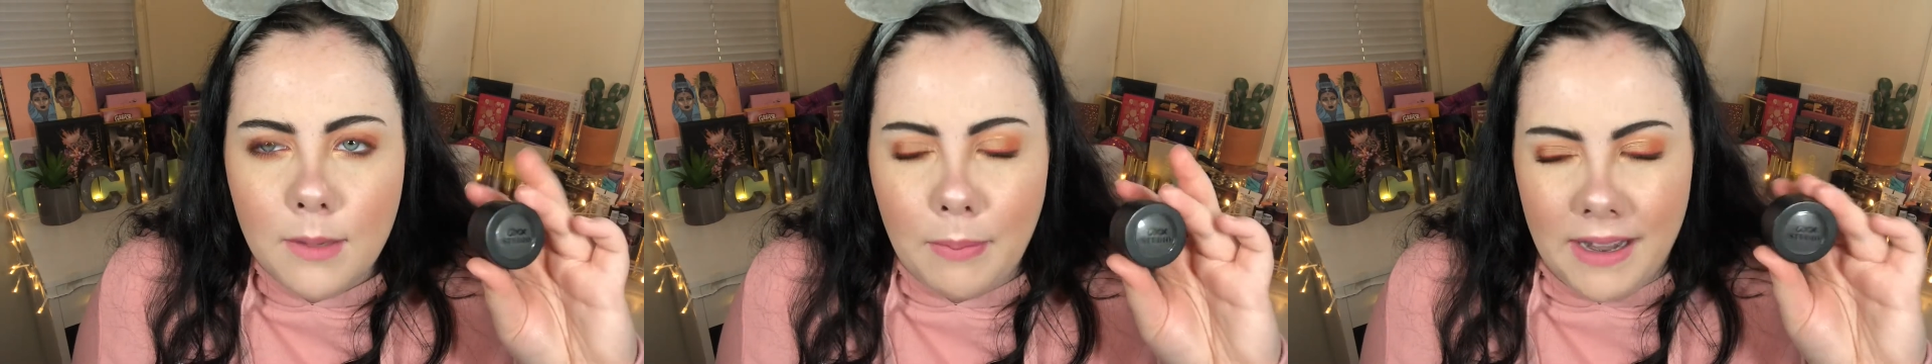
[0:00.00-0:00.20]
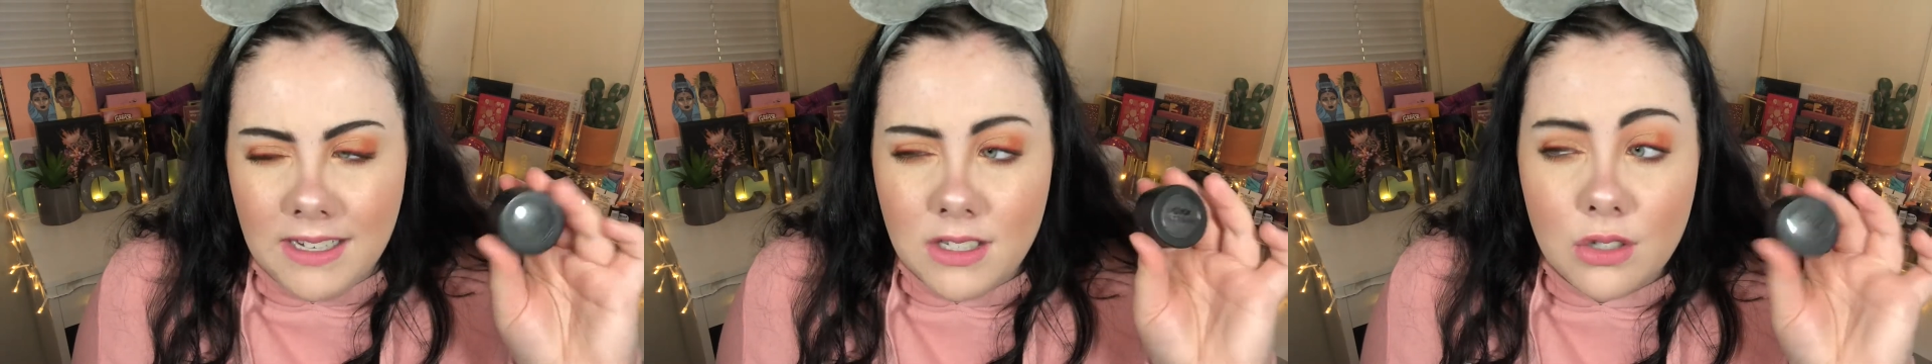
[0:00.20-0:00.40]

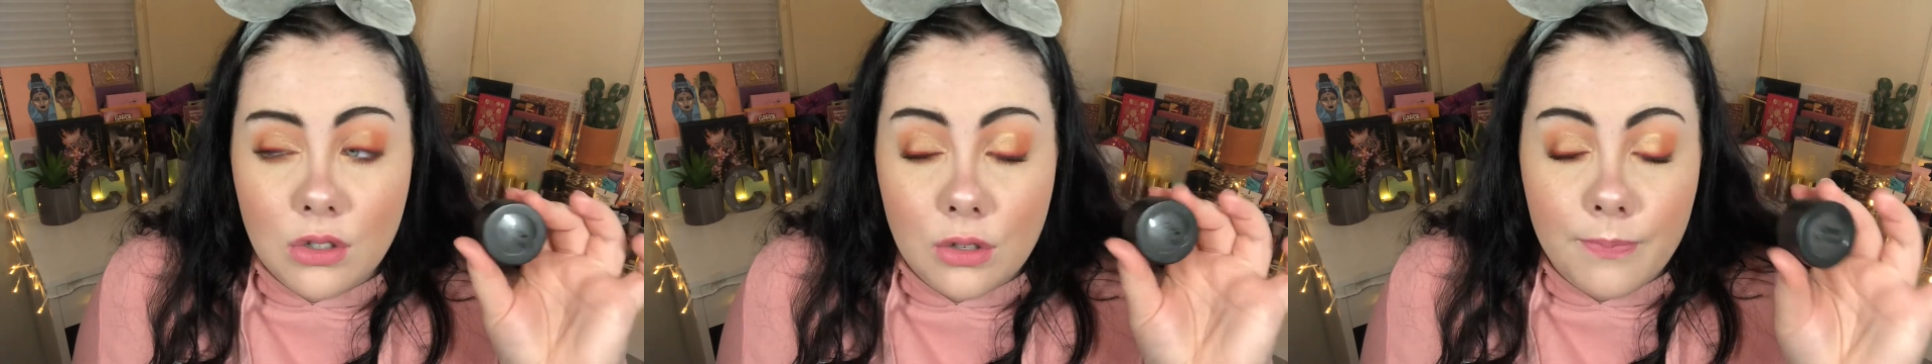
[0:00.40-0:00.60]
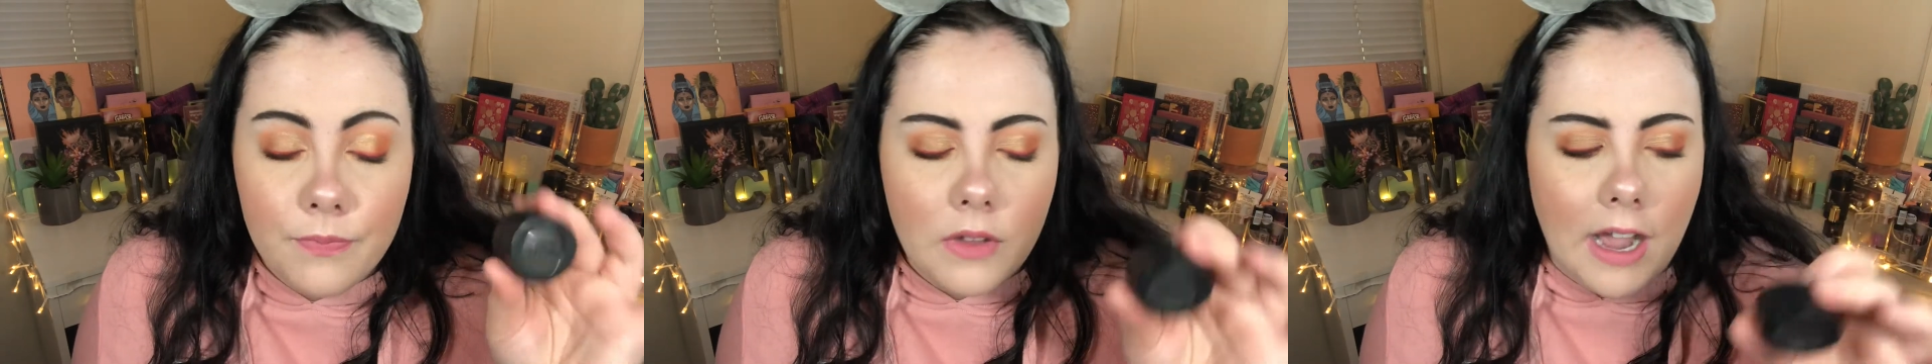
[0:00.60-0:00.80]

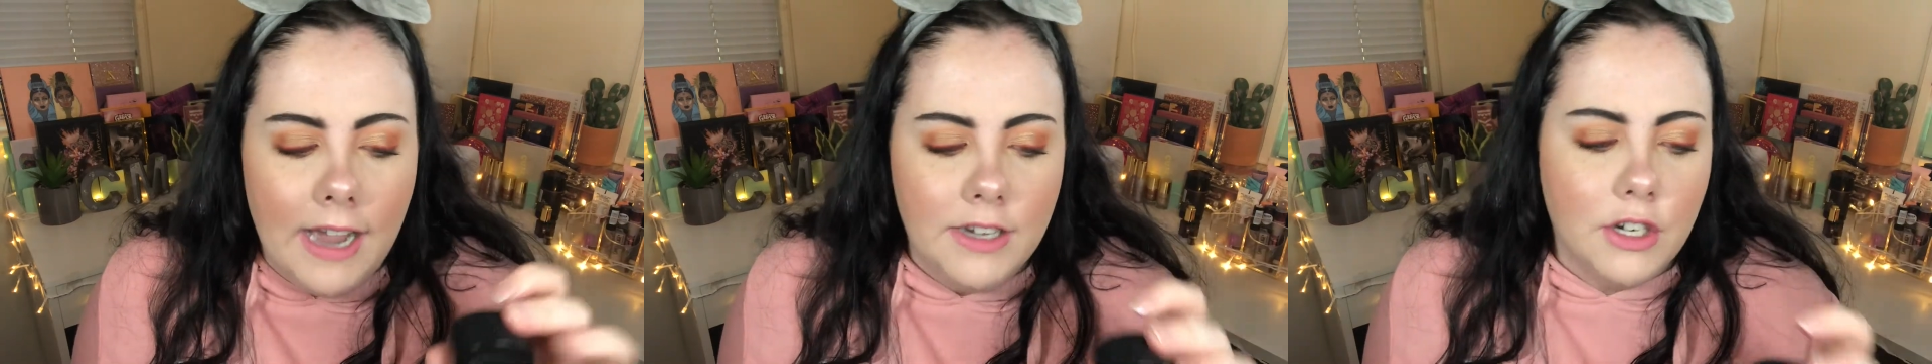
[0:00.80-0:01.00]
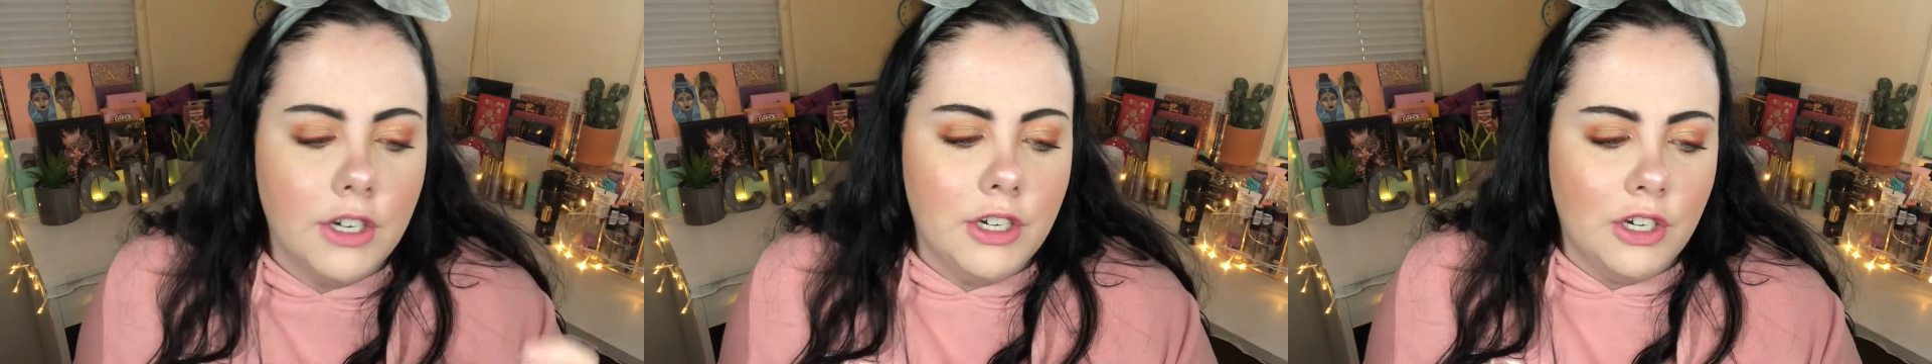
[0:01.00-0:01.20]
pencil.
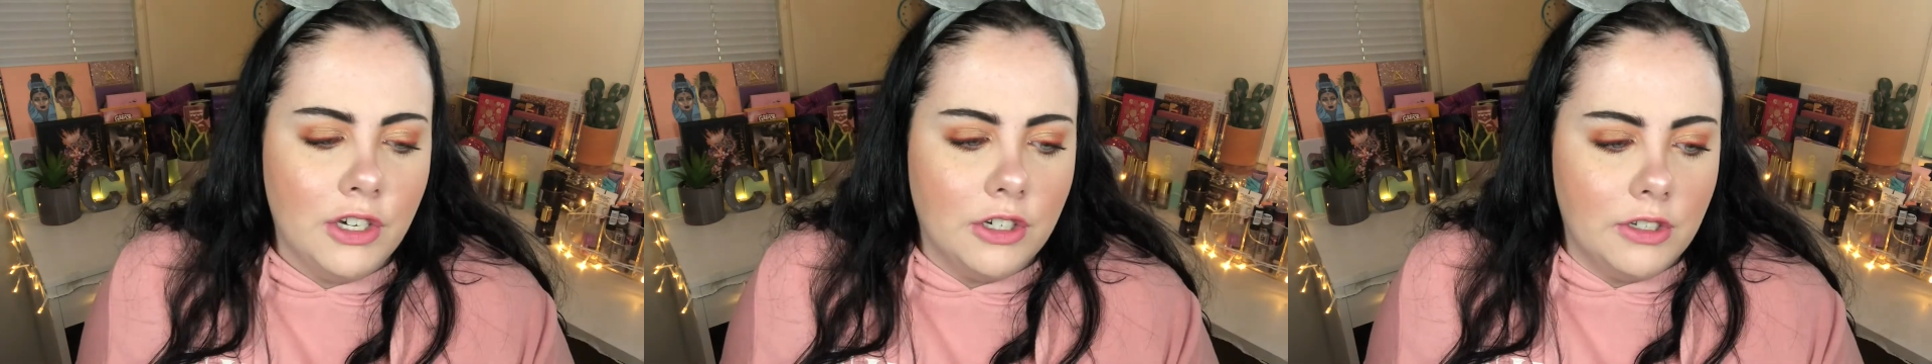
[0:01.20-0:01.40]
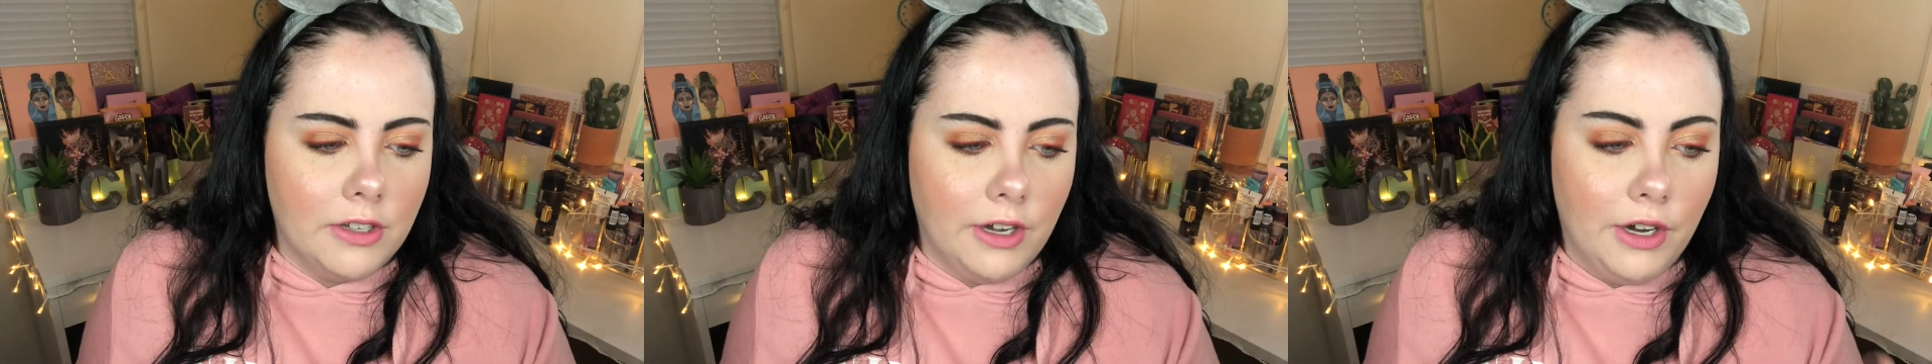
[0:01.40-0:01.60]
I don't
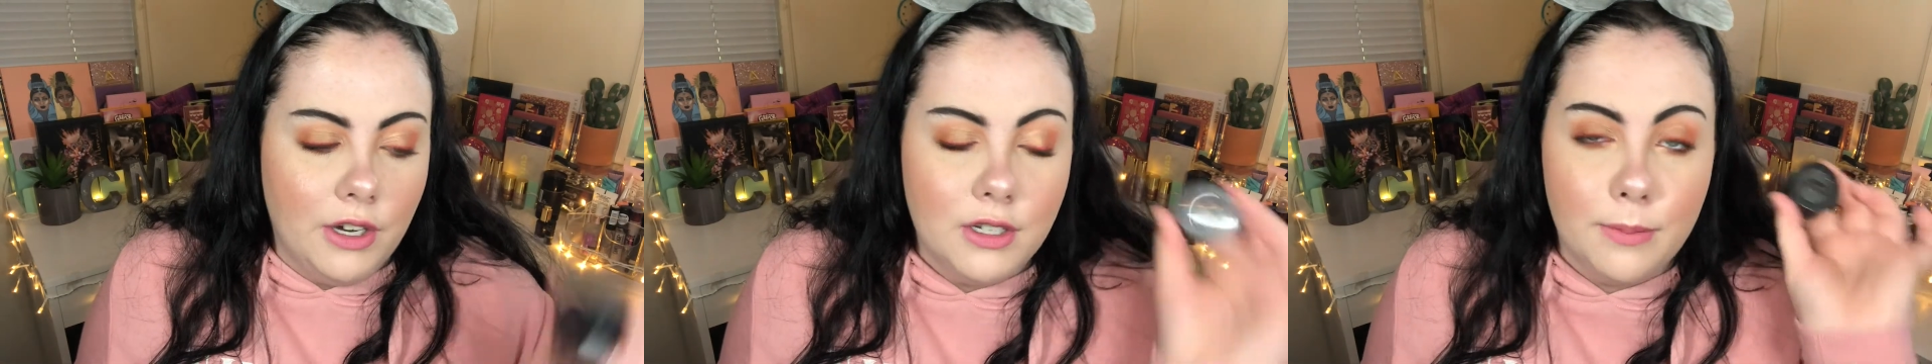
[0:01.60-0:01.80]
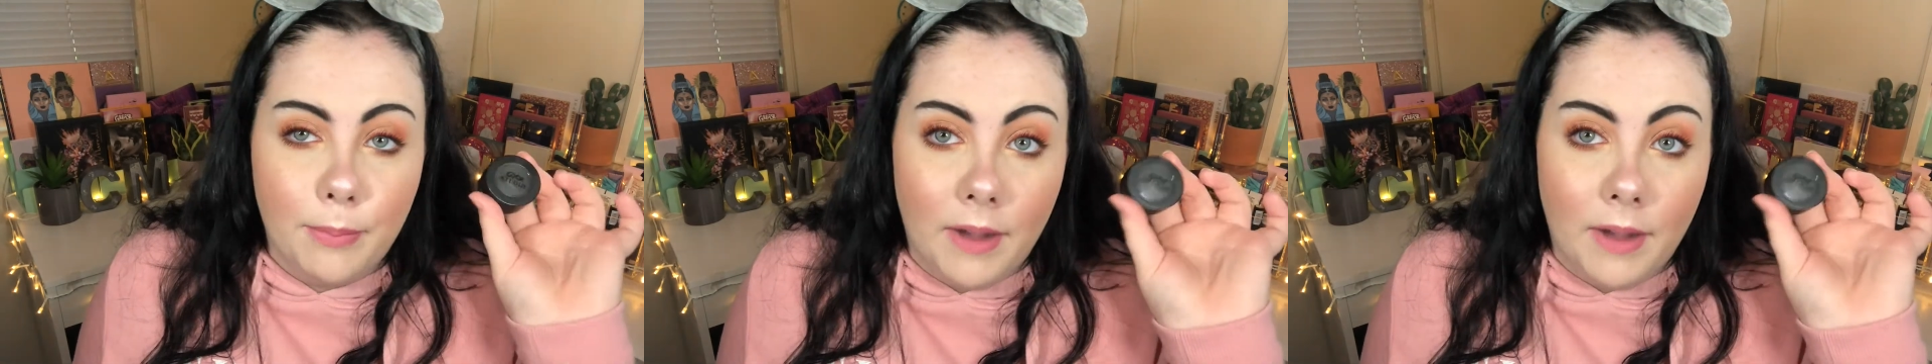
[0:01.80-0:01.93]
use those,